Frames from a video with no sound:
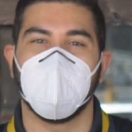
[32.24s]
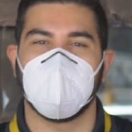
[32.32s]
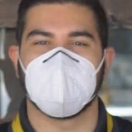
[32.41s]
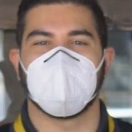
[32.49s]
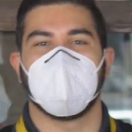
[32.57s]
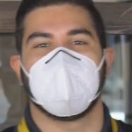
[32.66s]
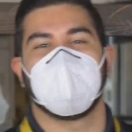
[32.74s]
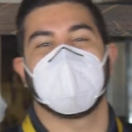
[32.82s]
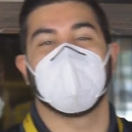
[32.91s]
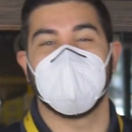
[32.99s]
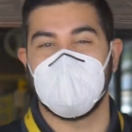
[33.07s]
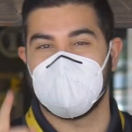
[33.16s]
pointers while you're in
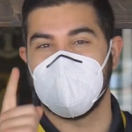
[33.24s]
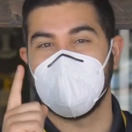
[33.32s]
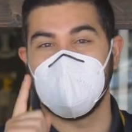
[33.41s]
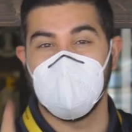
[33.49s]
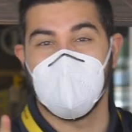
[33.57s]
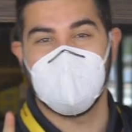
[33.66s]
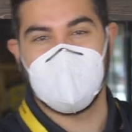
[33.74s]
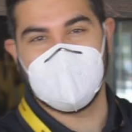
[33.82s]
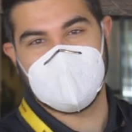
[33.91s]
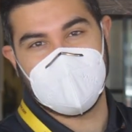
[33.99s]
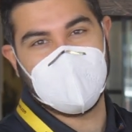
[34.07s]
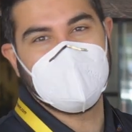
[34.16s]
here to make sure that you are being
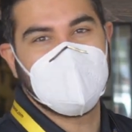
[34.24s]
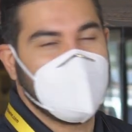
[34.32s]
as safe as